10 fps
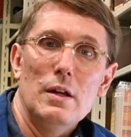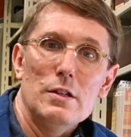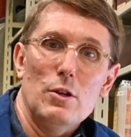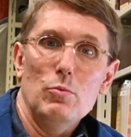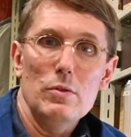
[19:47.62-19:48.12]

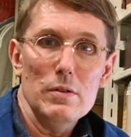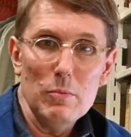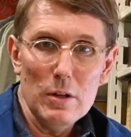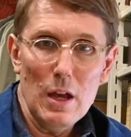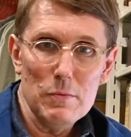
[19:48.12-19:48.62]
So
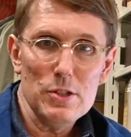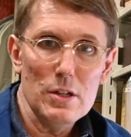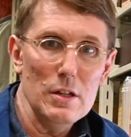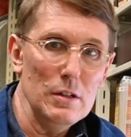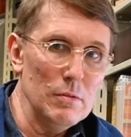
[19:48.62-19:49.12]
we have
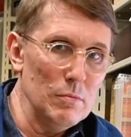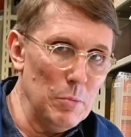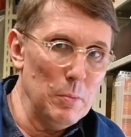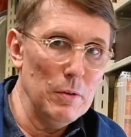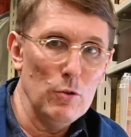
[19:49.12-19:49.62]
seen
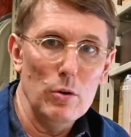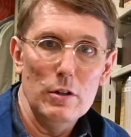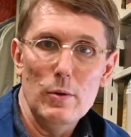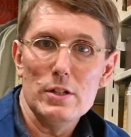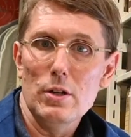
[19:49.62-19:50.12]
people have gone
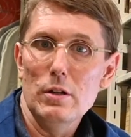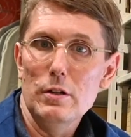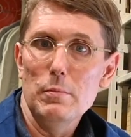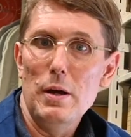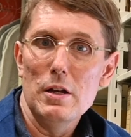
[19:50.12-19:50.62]
into exile
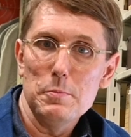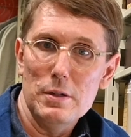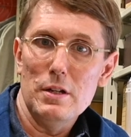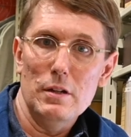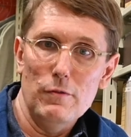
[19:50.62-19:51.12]
in the past,
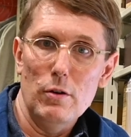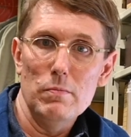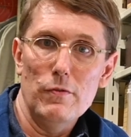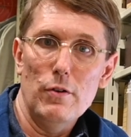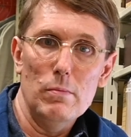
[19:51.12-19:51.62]
particularly
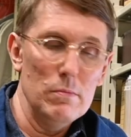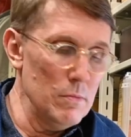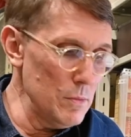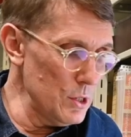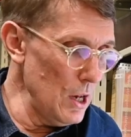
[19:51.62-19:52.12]
from
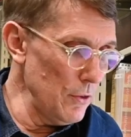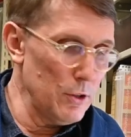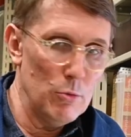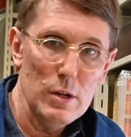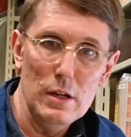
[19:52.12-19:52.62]
South
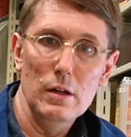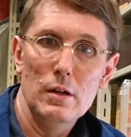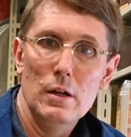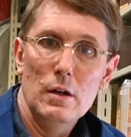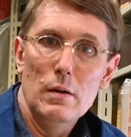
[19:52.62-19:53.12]
Korea,
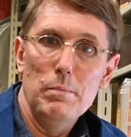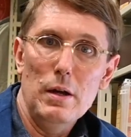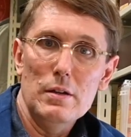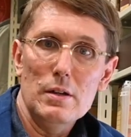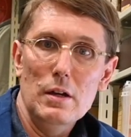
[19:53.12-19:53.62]

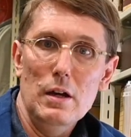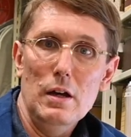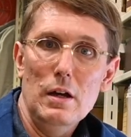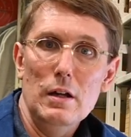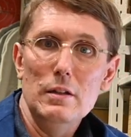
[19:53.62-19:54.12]
but
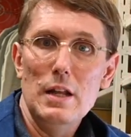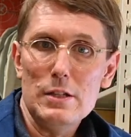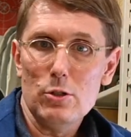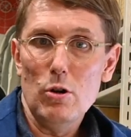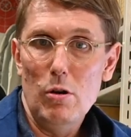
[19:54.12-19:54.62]

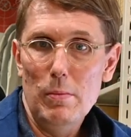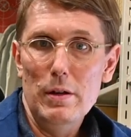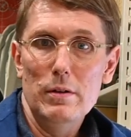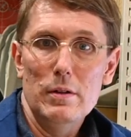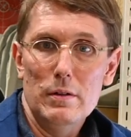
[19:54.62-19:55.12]
less
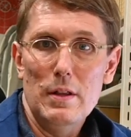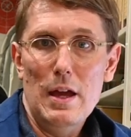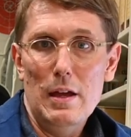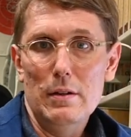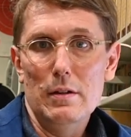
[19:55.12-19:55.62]
common
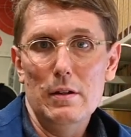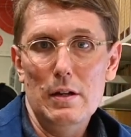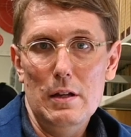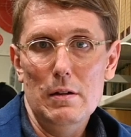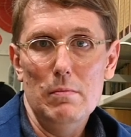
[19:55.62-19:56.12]
than
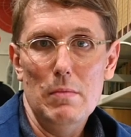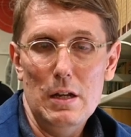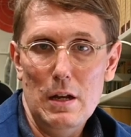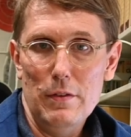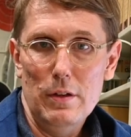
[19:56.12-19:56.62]
in
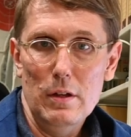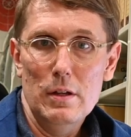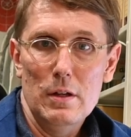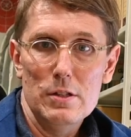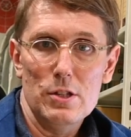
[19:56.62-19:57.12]
many other
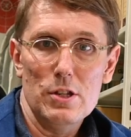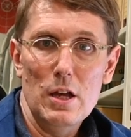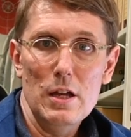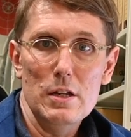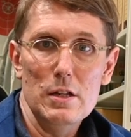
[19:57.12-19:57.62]

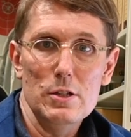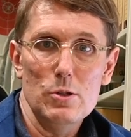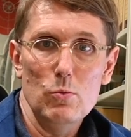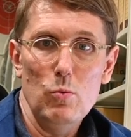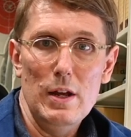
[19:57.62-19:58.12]

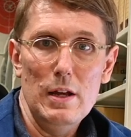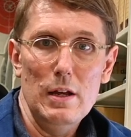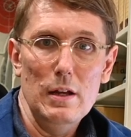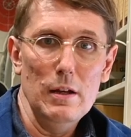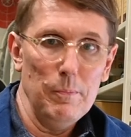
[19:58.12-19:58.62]
societies
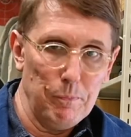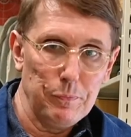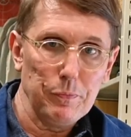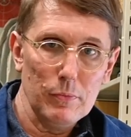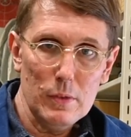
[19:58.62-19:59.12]
where
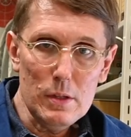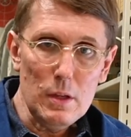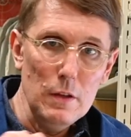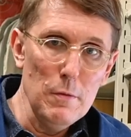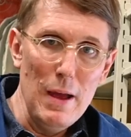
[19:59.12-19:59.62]

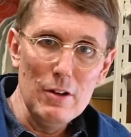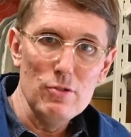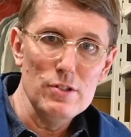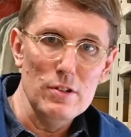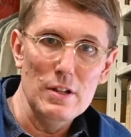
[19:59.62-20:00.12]
the
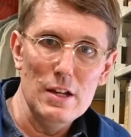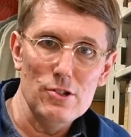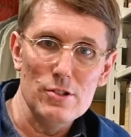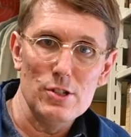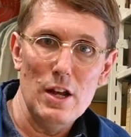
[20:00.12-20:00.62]
boundaries of the
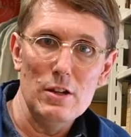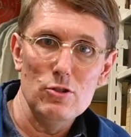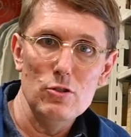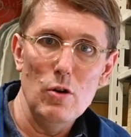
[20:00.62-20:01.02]
nation state do